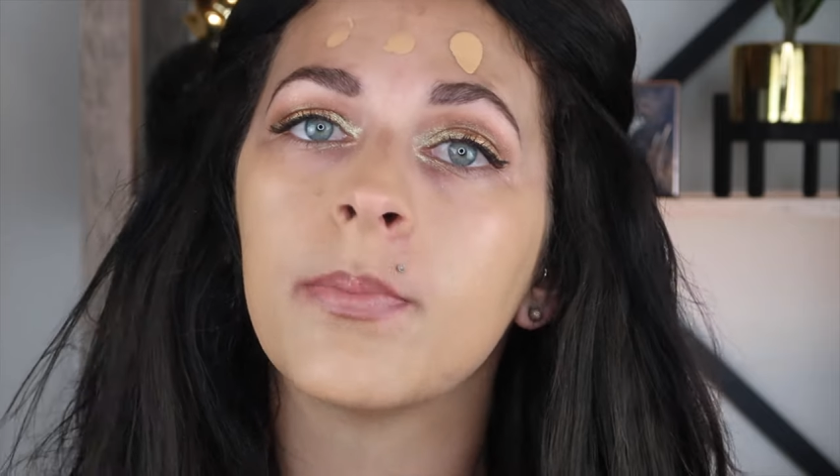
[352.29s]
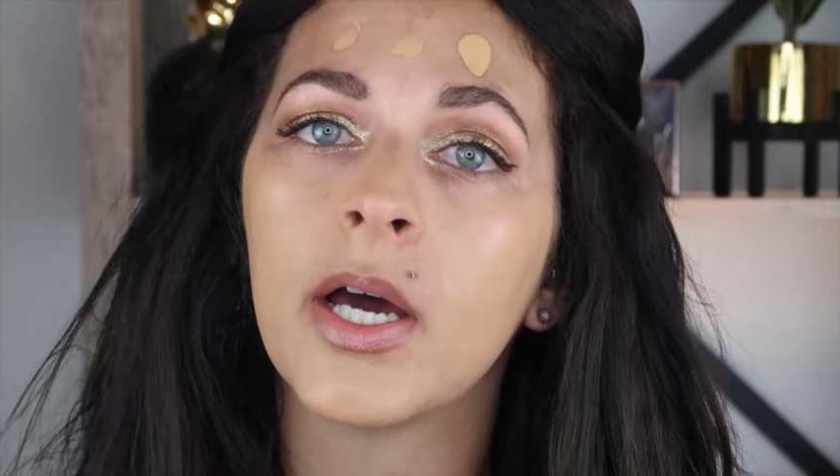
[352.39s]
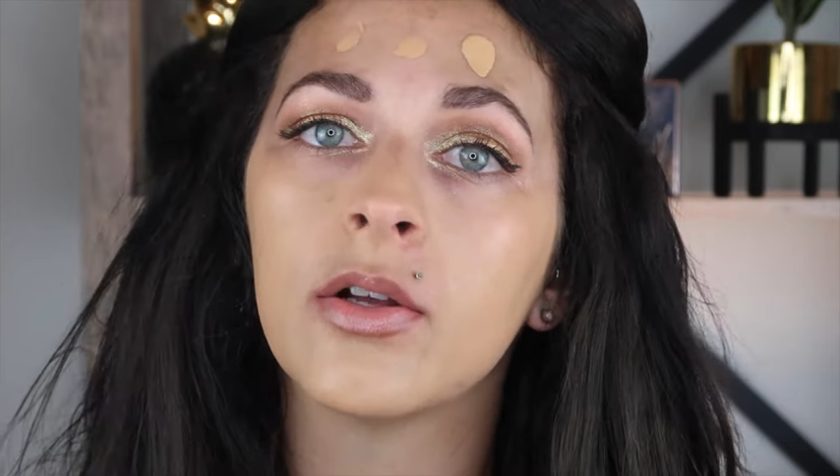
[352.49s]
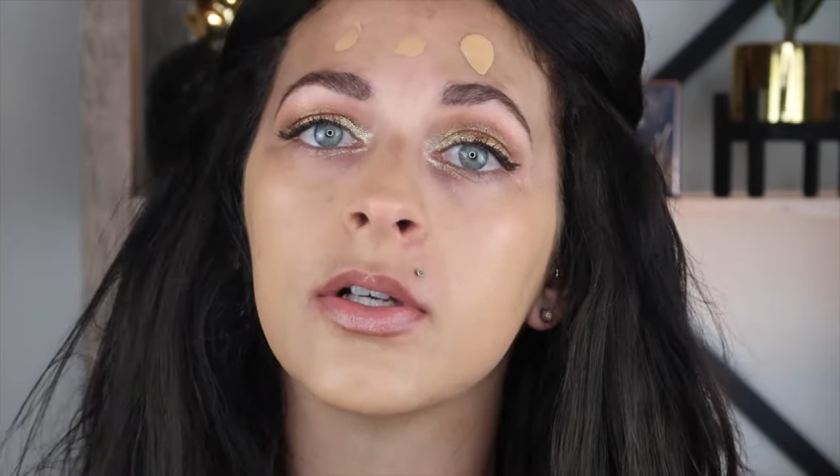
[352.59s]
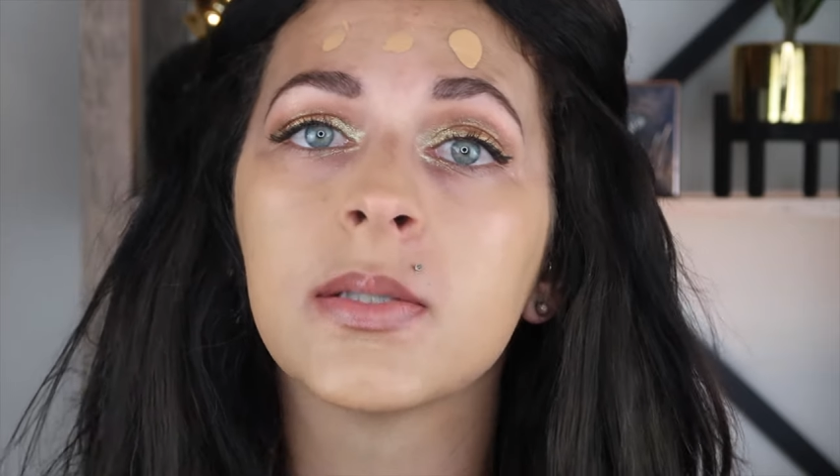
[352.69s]

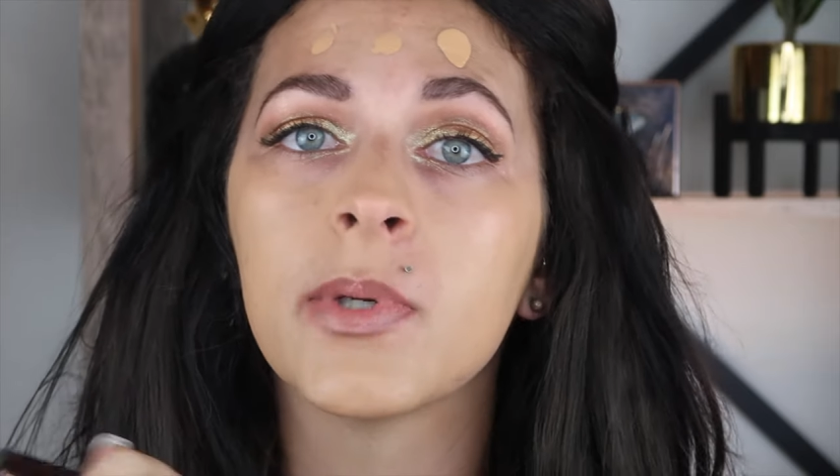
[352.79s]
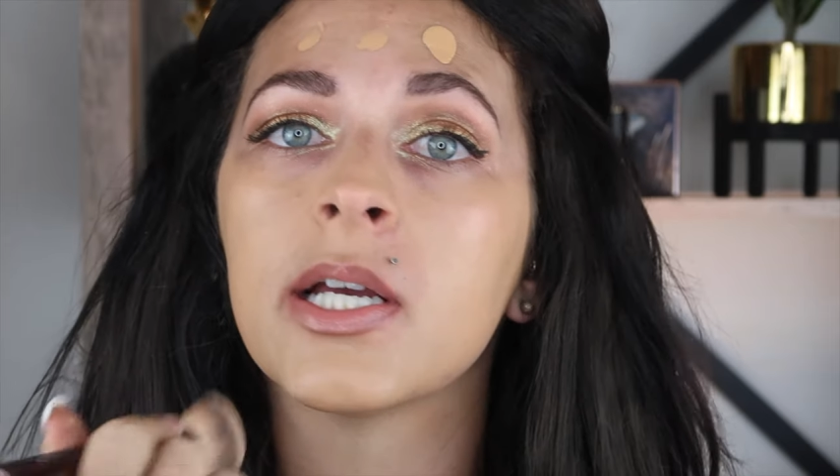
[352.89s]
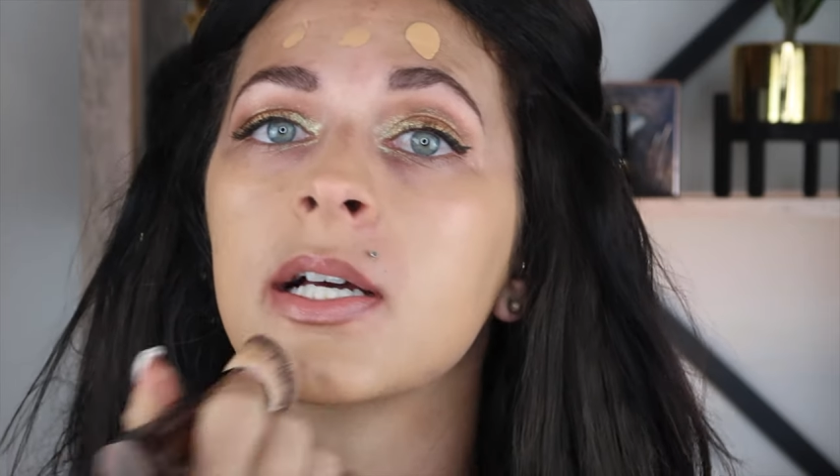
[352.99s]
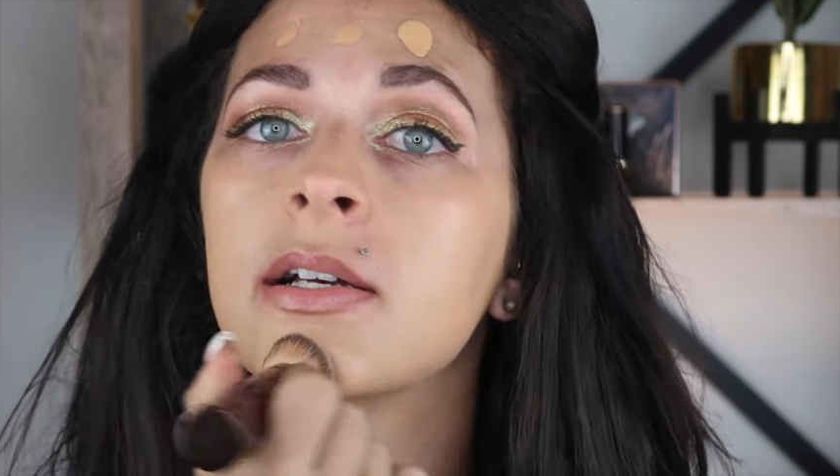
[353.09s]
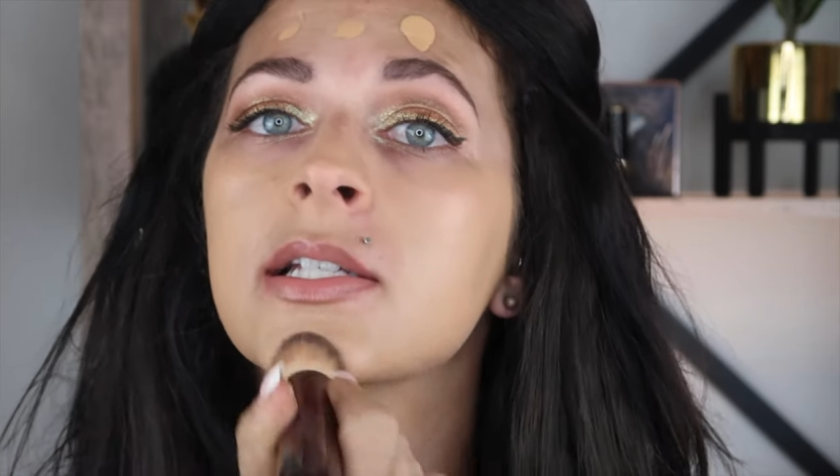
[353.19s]
bottle is
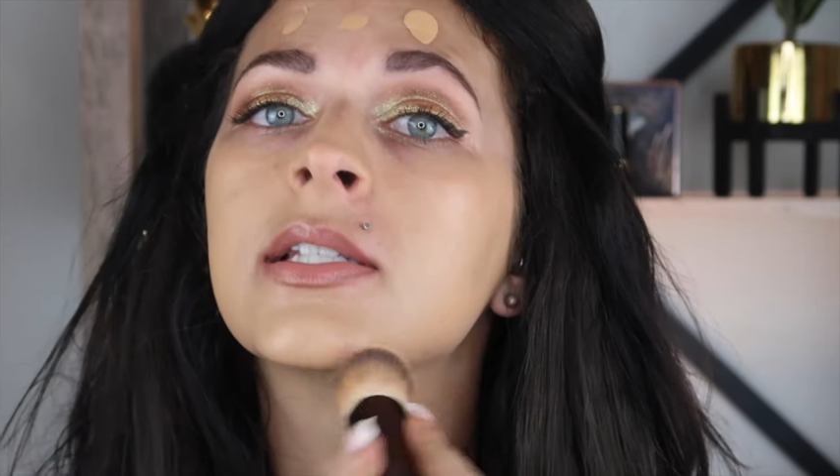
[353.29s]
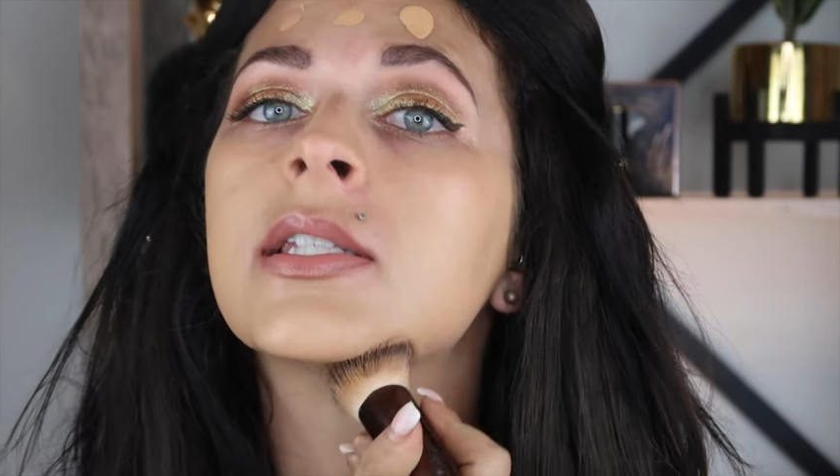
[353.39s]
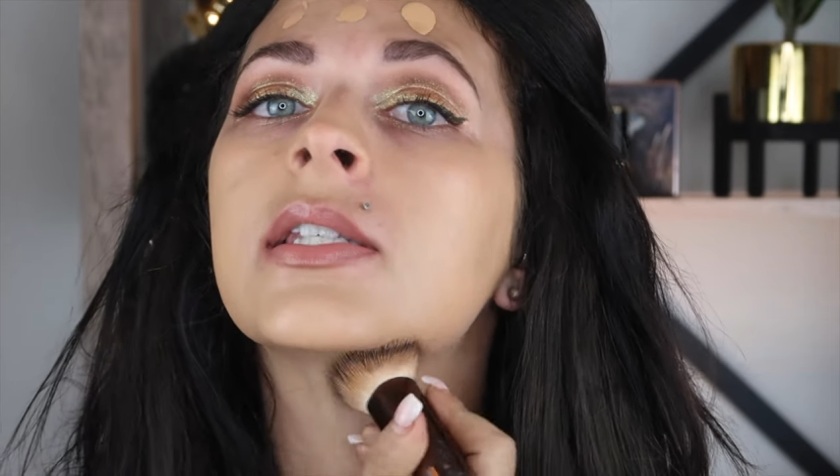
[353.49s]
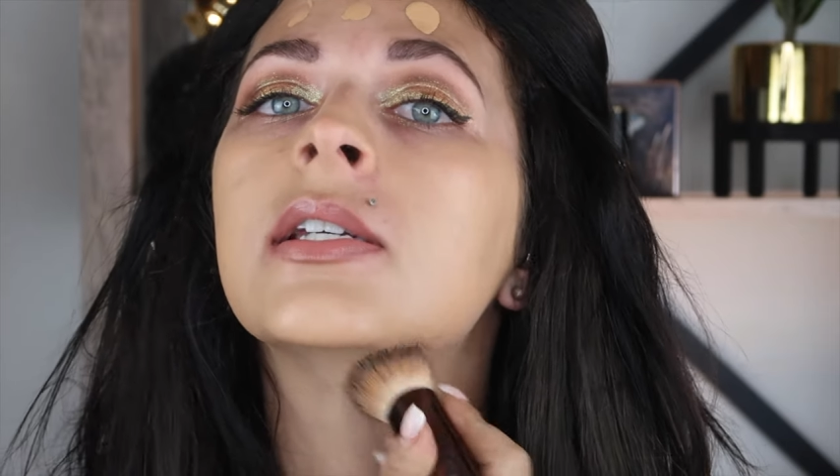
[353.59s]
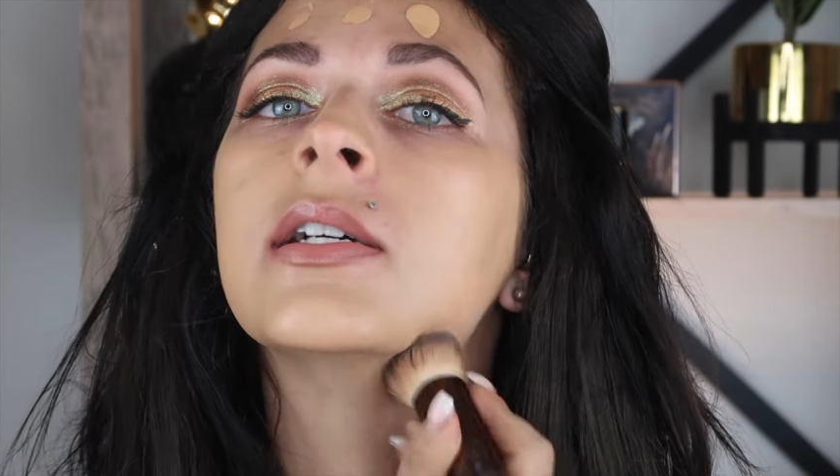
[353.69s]

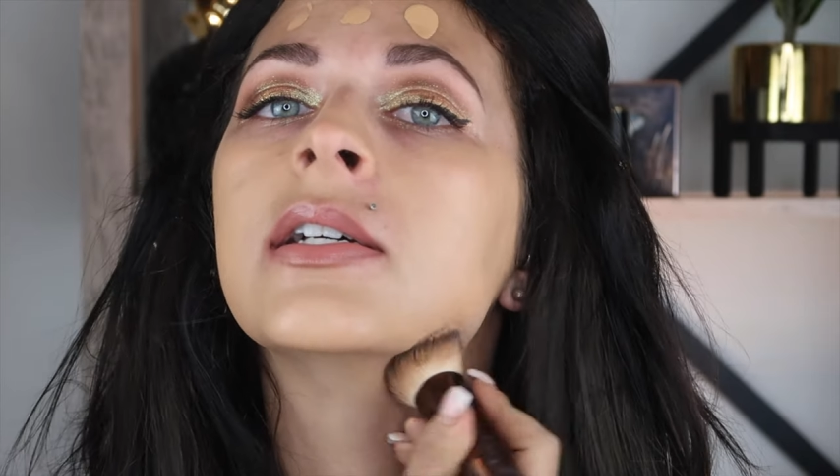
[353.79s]
because,